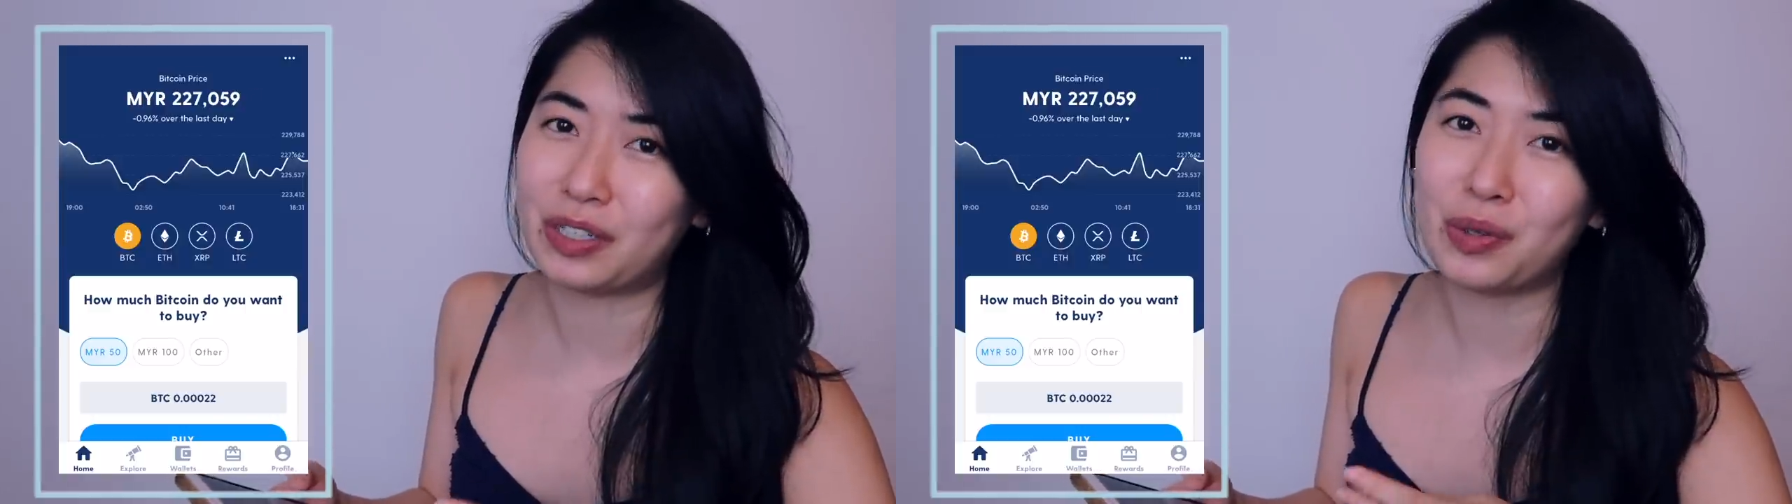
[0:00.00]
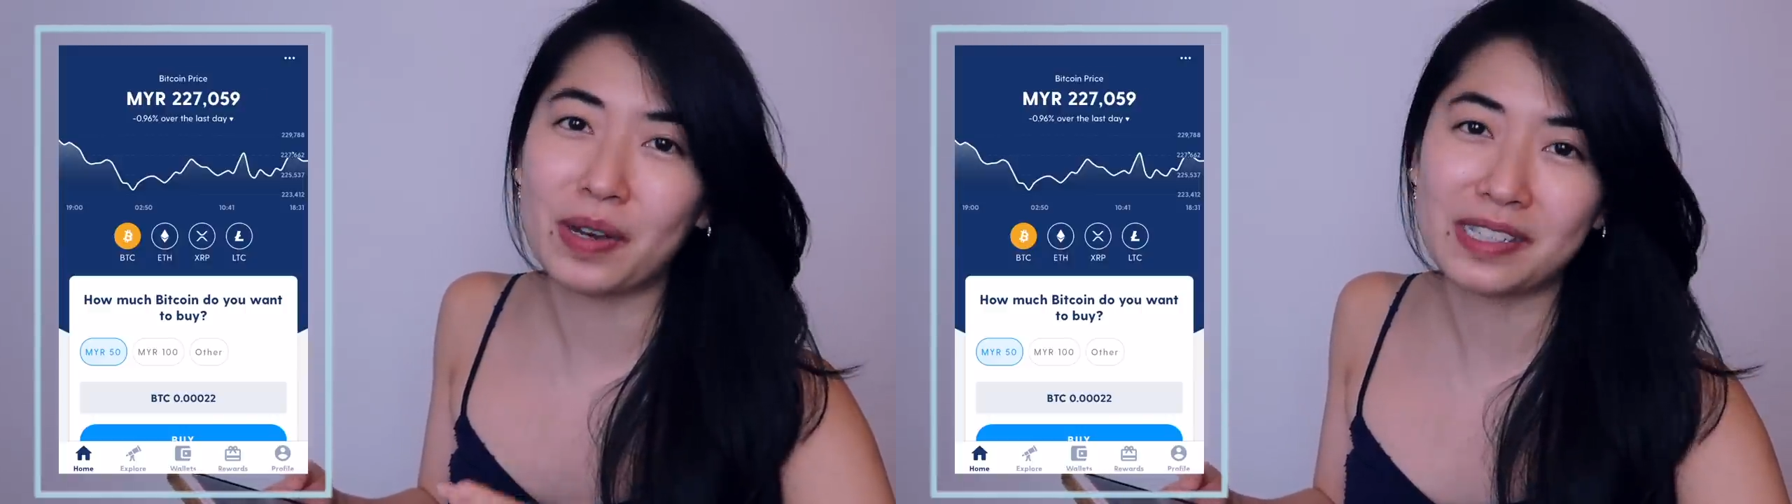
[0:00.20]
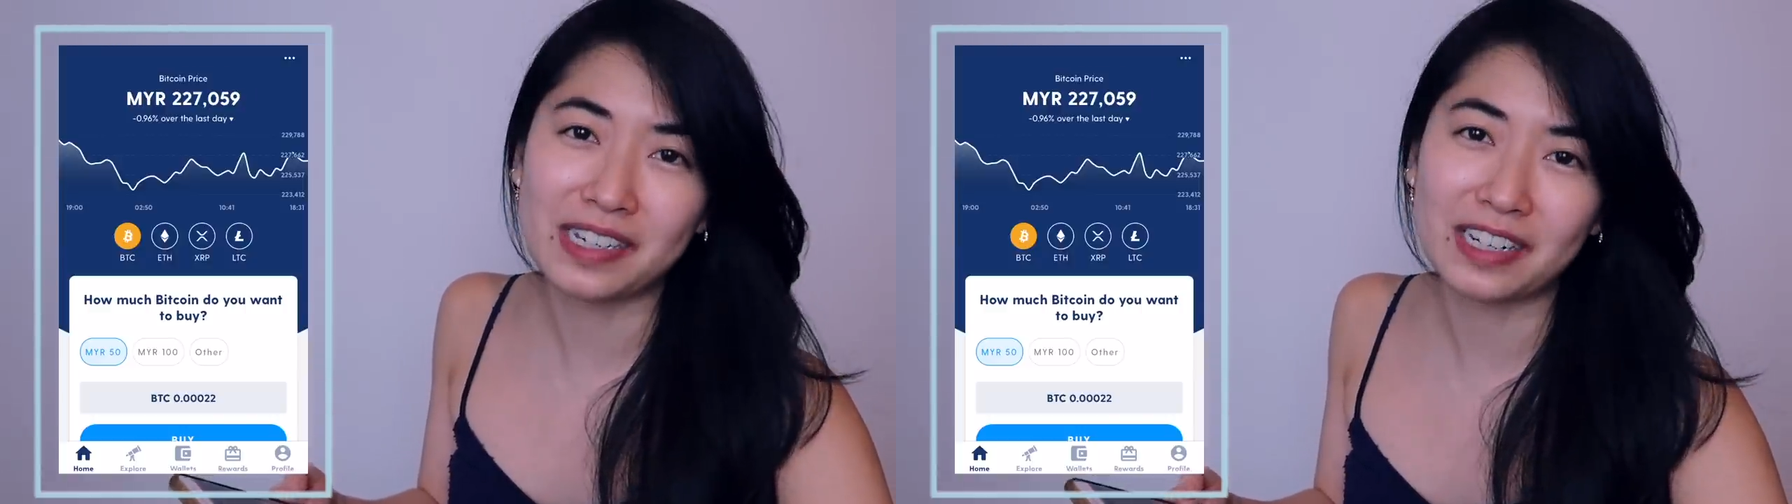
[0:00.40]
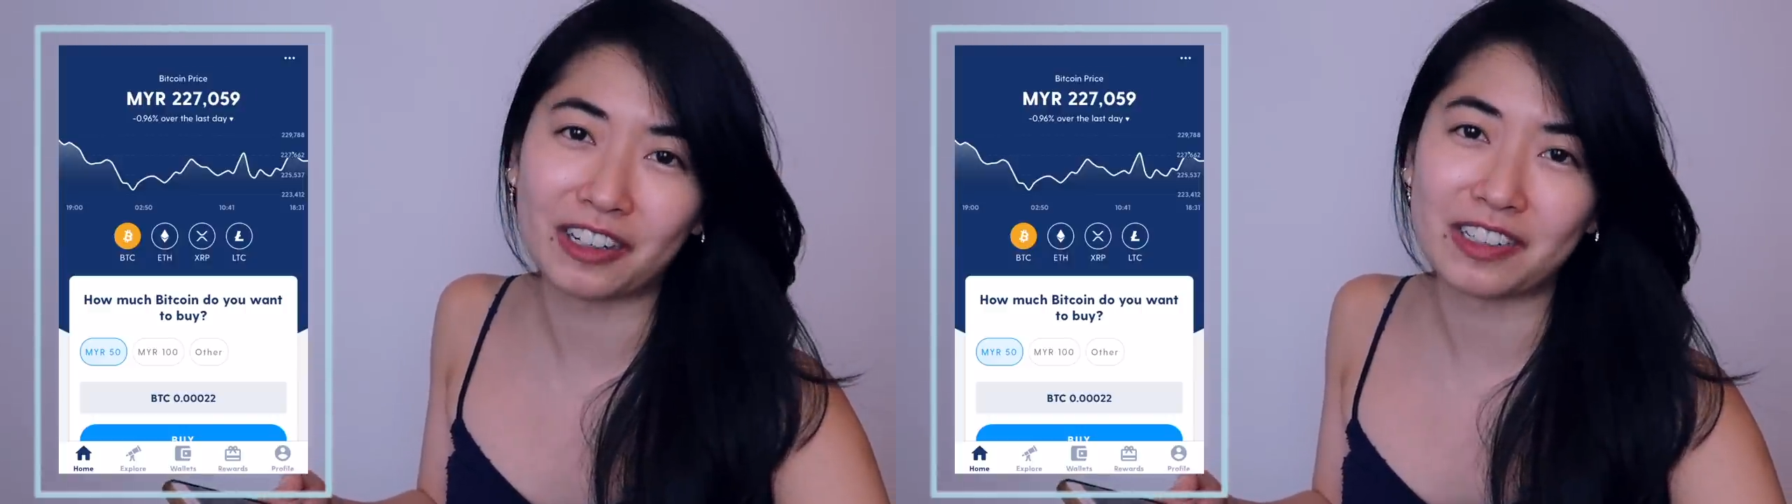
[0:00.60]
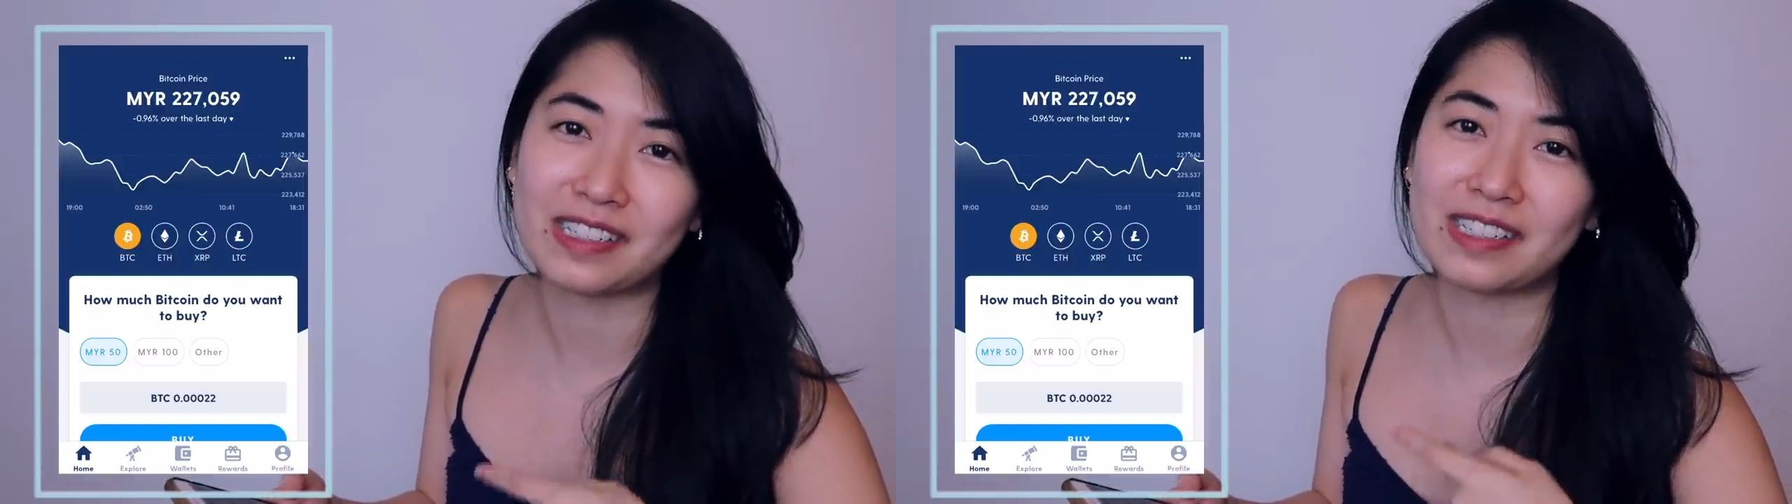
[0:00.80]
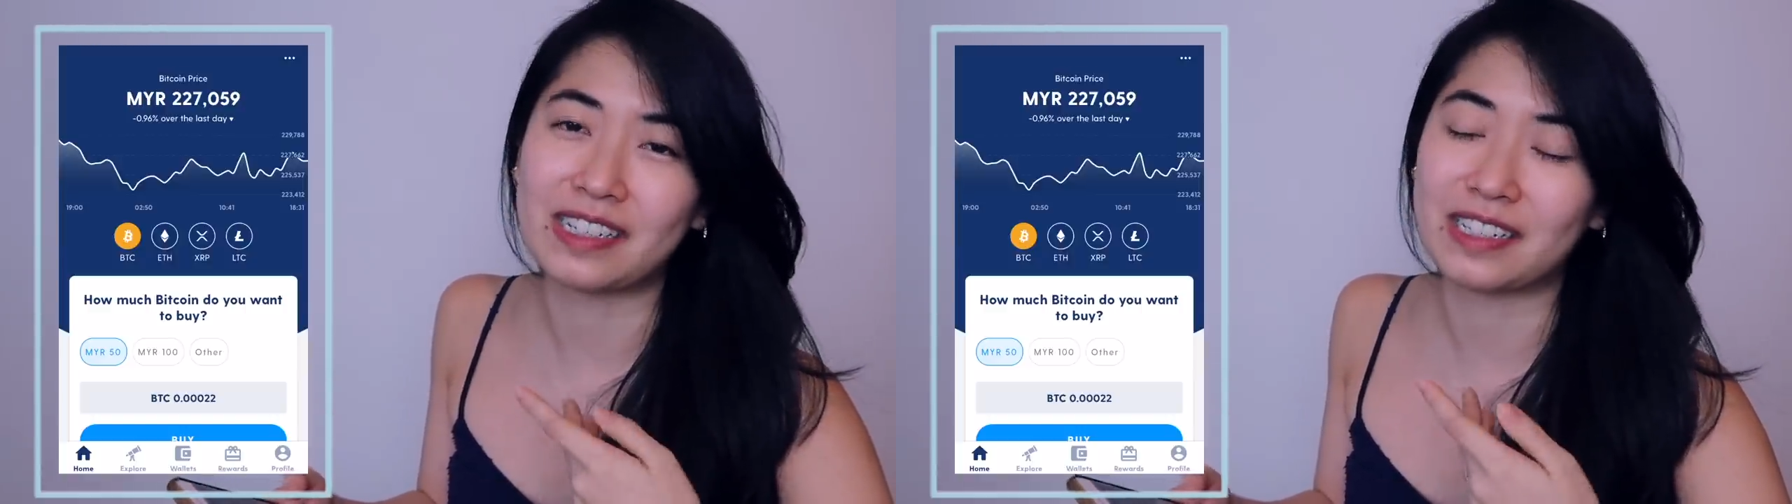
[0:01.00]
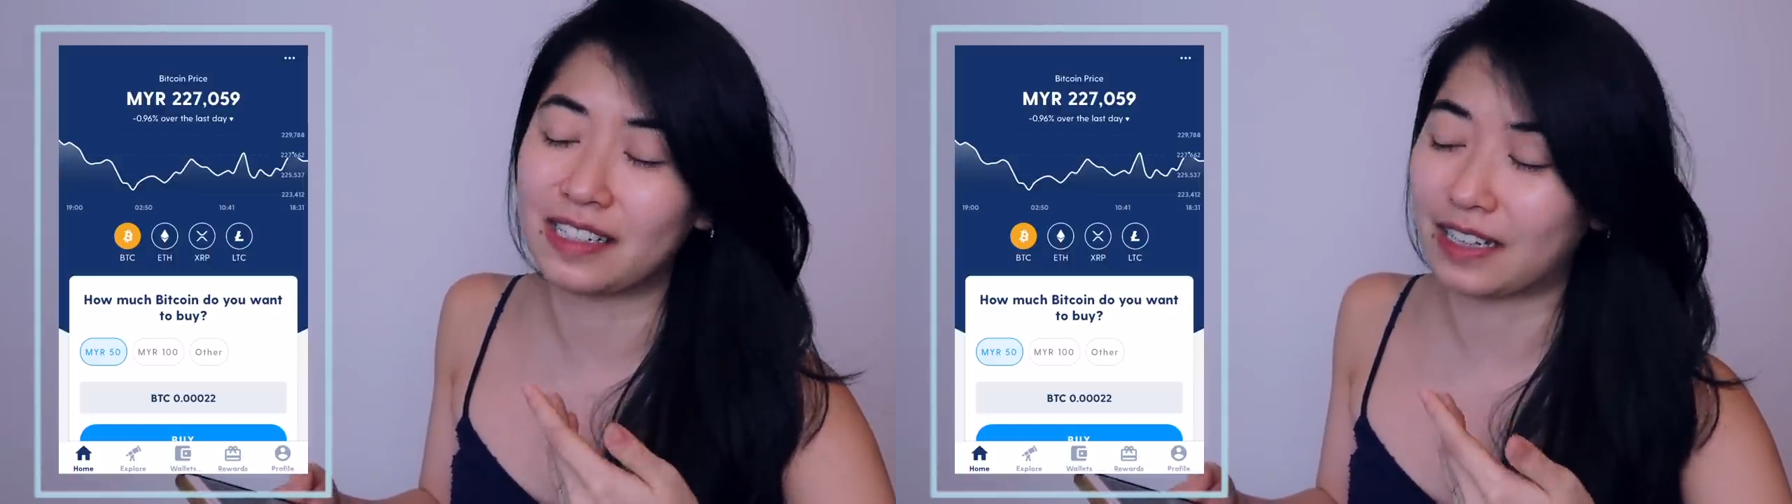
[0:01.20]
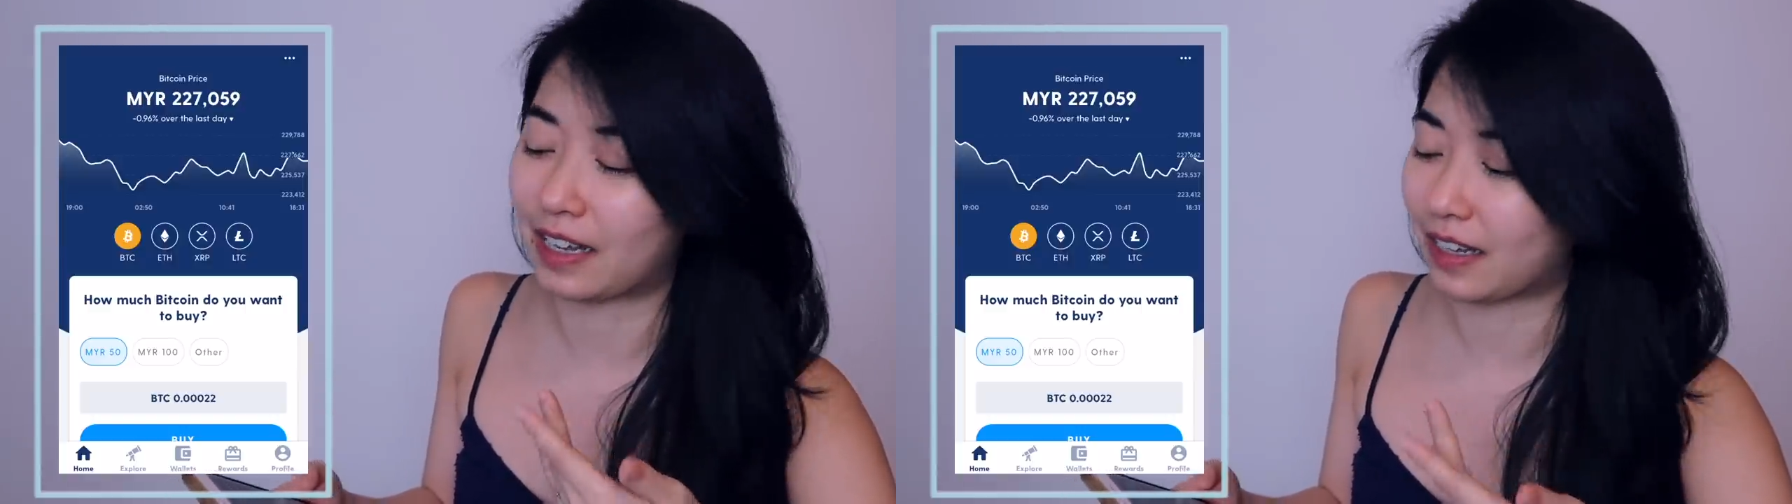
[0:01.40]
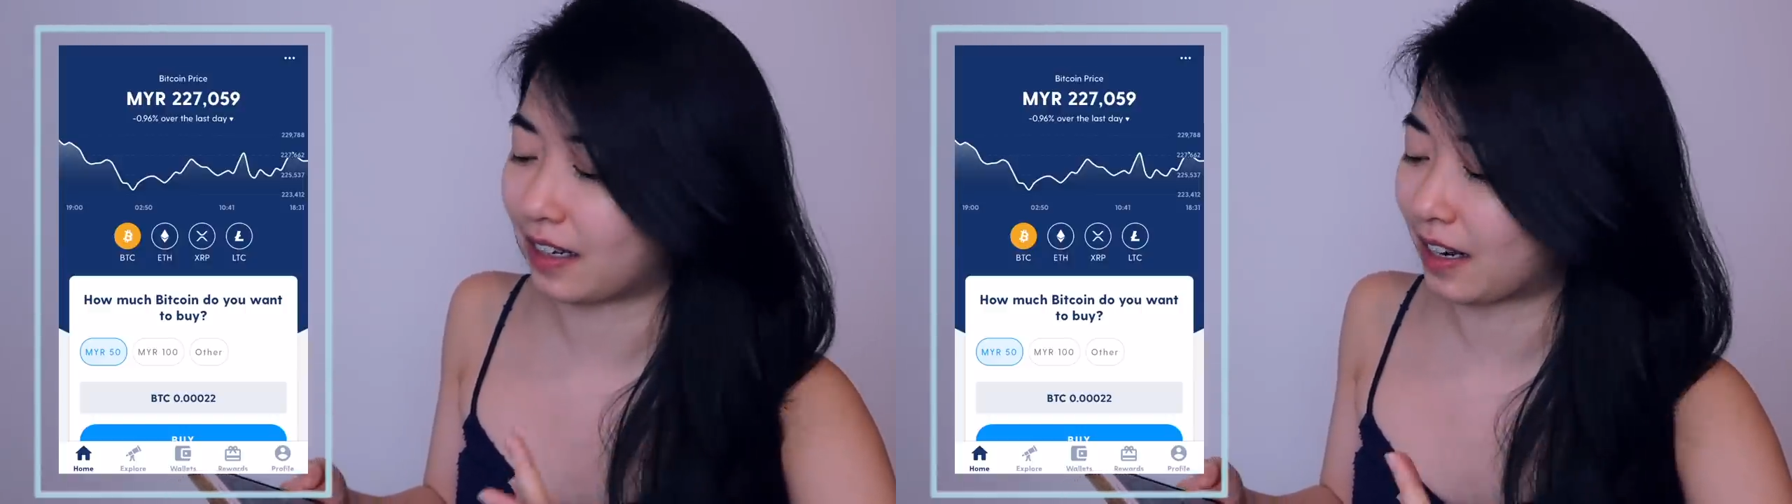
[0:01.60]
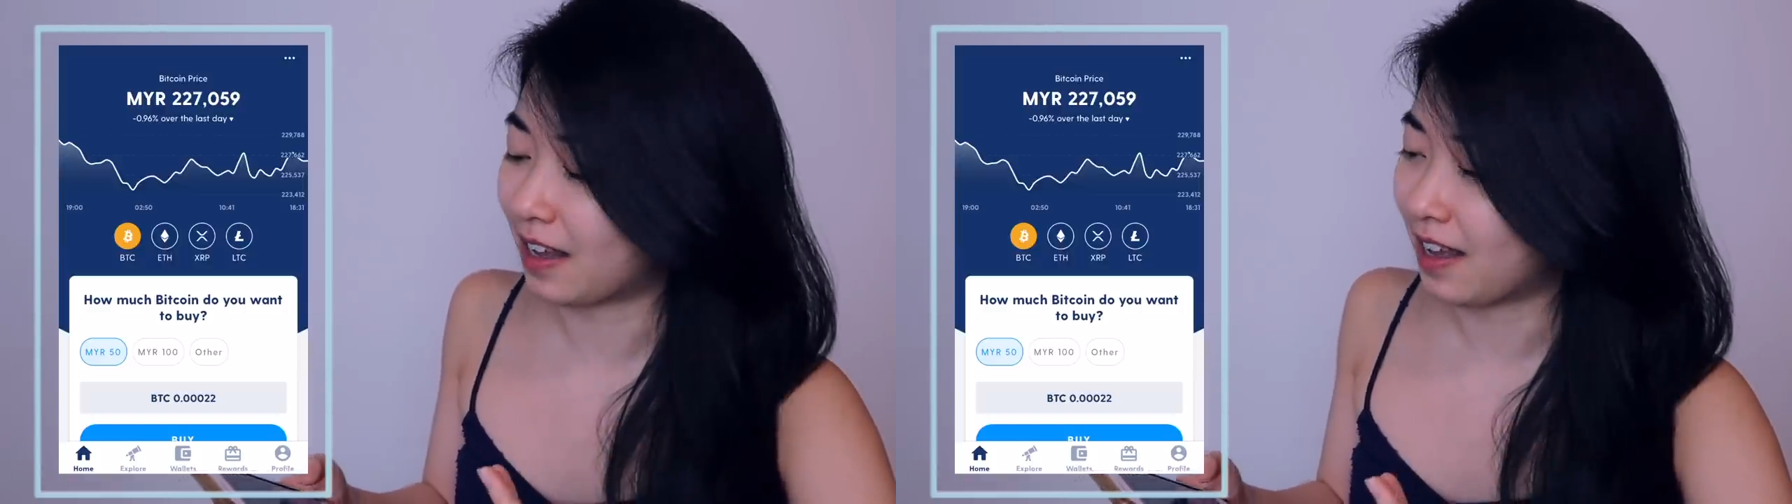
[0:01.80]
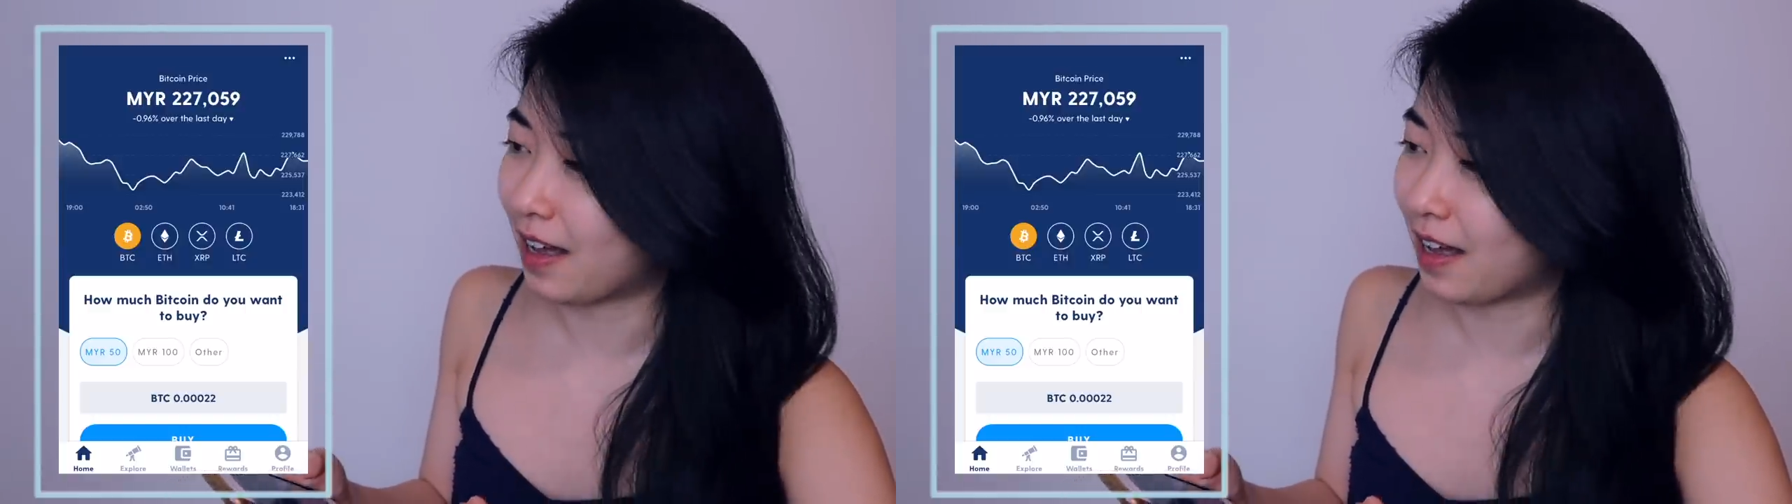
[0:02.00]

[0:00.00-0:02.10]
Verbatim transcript: USD currency and